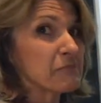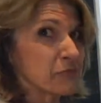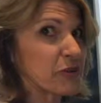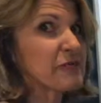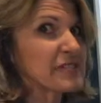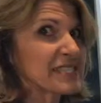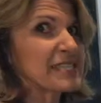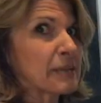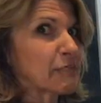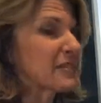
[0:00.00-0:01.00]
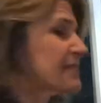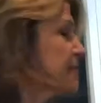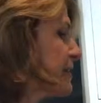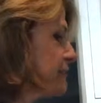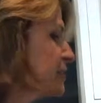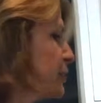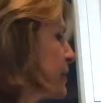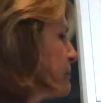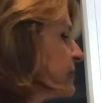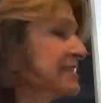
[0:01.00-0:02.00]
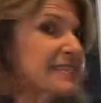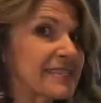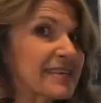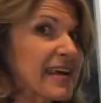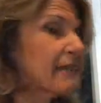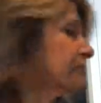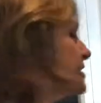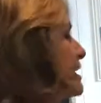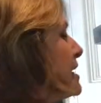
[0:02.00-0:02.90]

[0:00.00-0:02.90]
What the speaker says: previous step was in there for 20 minutes in the oven.